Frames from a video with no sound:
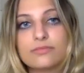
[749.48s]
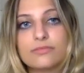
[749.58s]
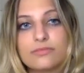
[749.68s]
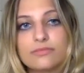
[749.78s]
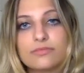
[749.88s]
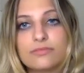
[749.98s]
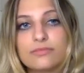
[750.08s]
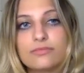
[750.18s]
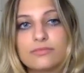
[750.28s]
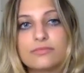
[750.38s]

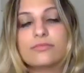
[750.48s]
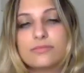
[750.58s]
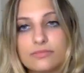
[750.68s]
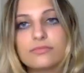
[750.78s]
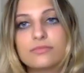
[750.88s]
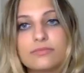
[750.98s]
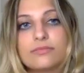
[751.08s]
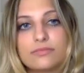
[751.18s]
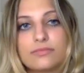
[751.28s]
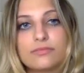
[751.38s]

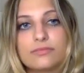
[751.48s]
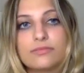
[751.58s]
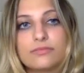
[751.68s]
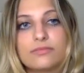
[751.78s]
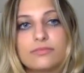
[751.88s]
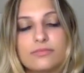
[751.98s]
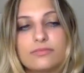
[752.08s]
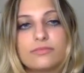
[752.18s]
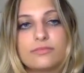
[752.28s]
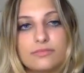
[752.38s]
This person isn't speaking.